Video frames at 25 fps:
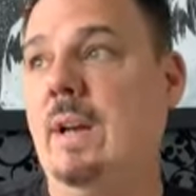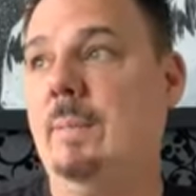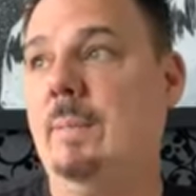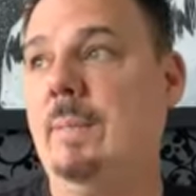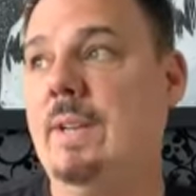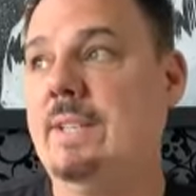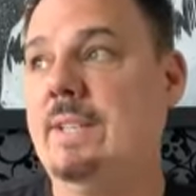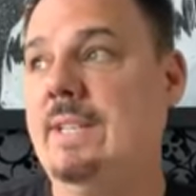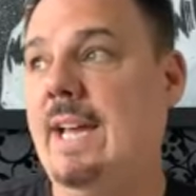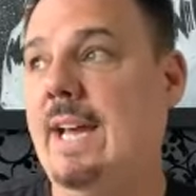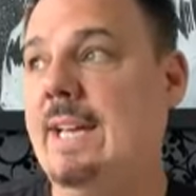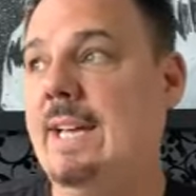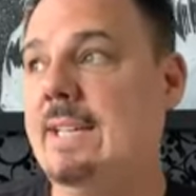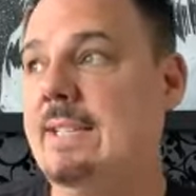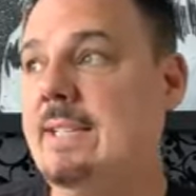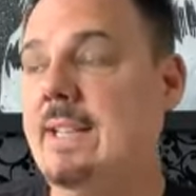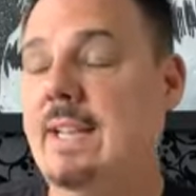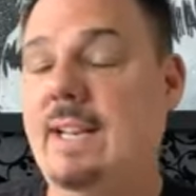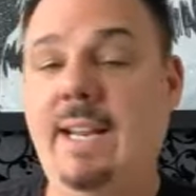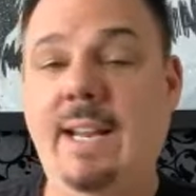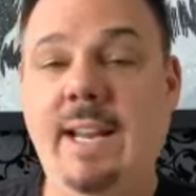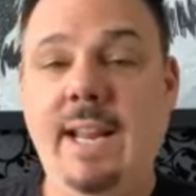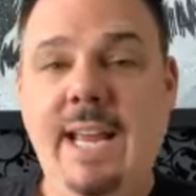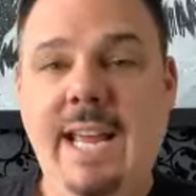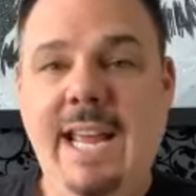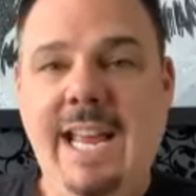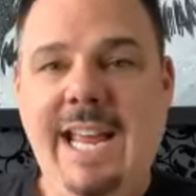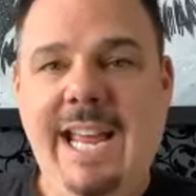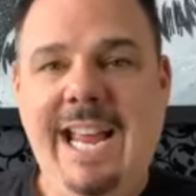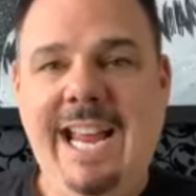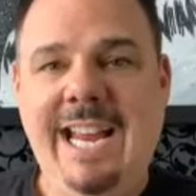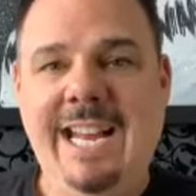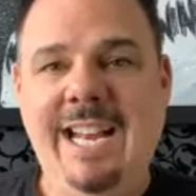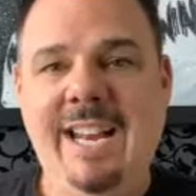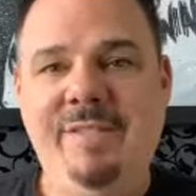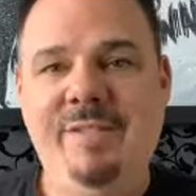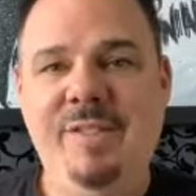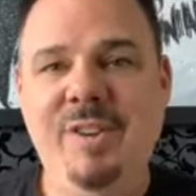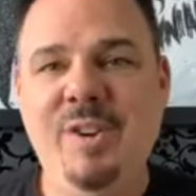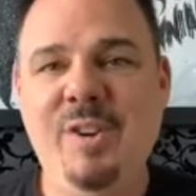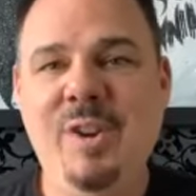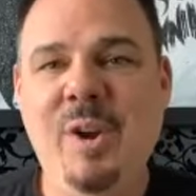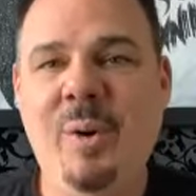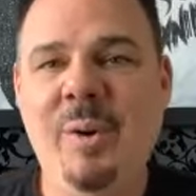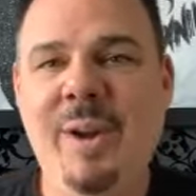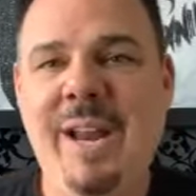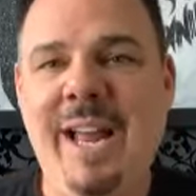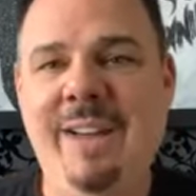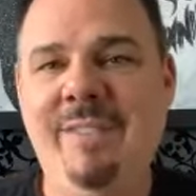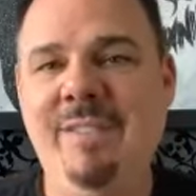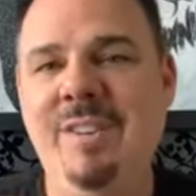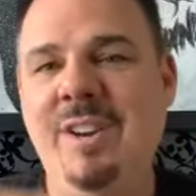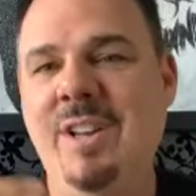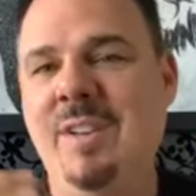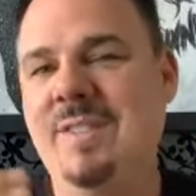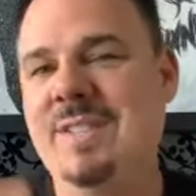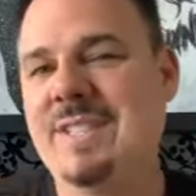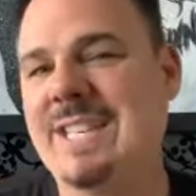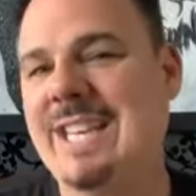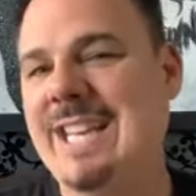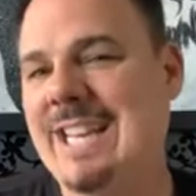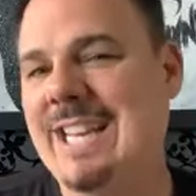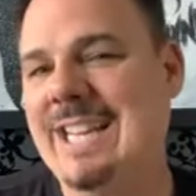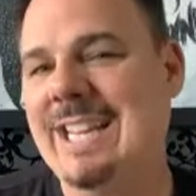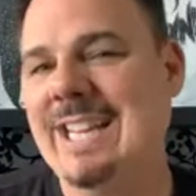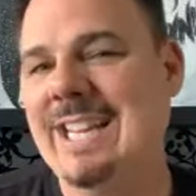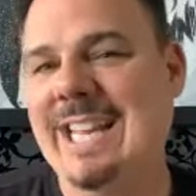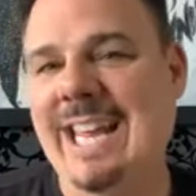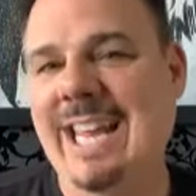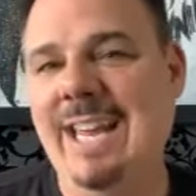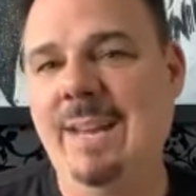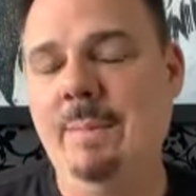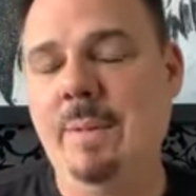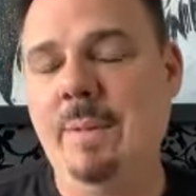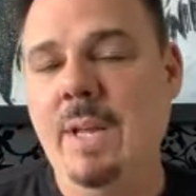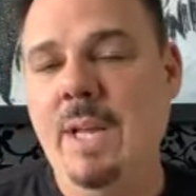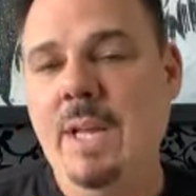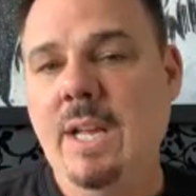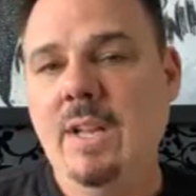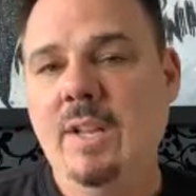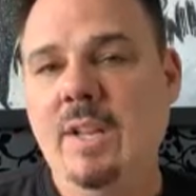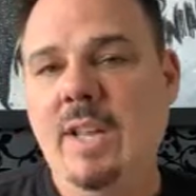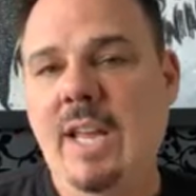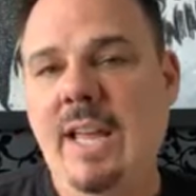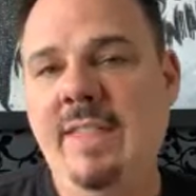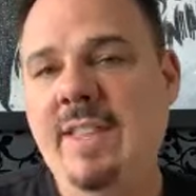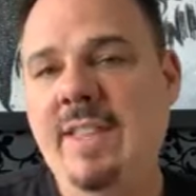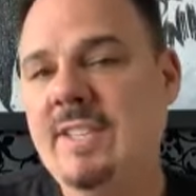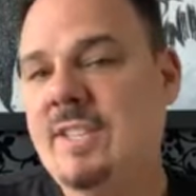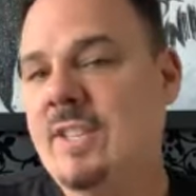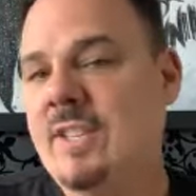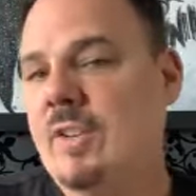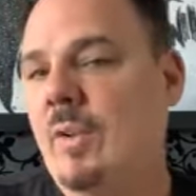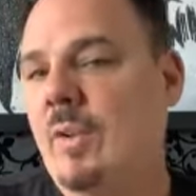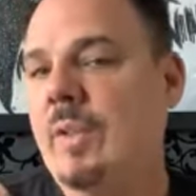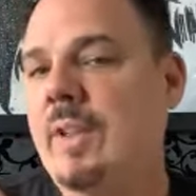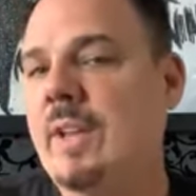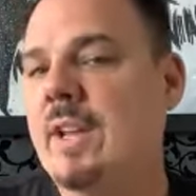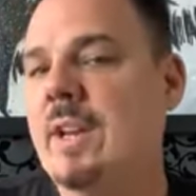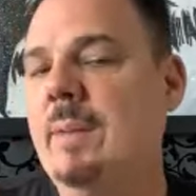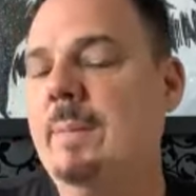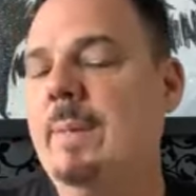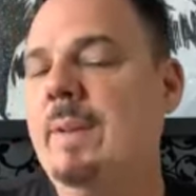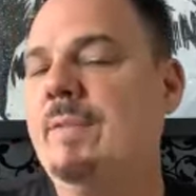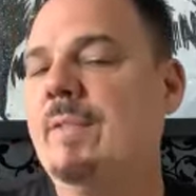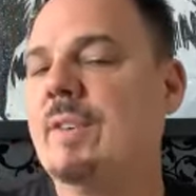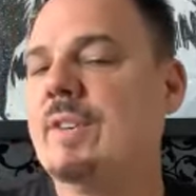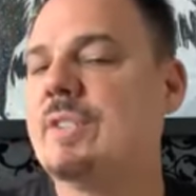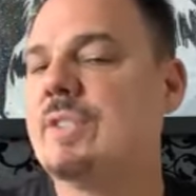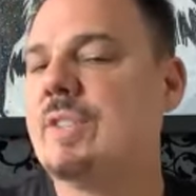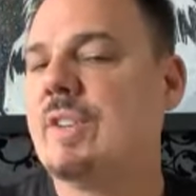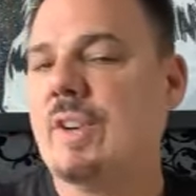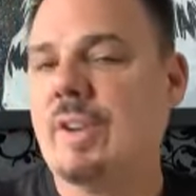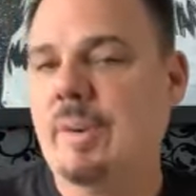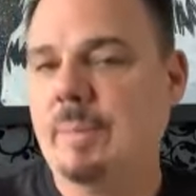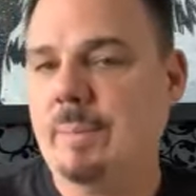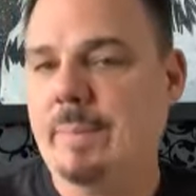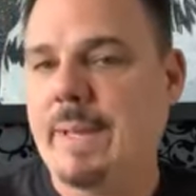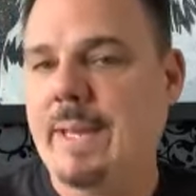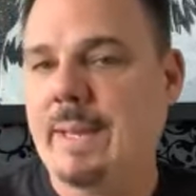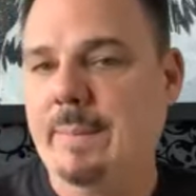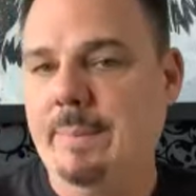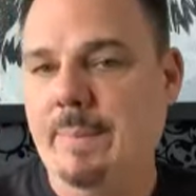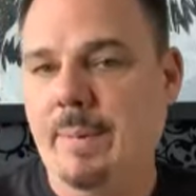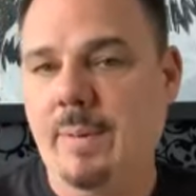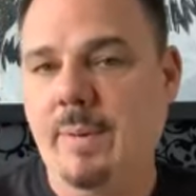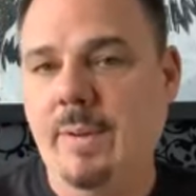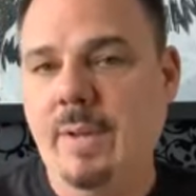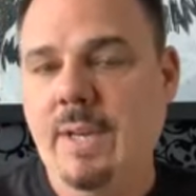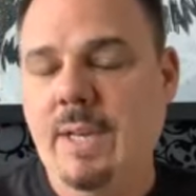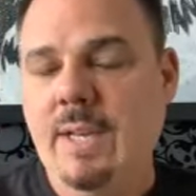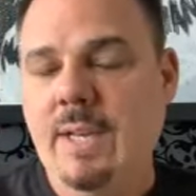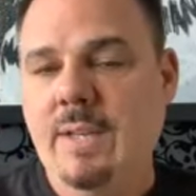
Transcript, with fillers: I'm going to test it. And if you don't have enough skin in the game, and this is only going to be for certain people.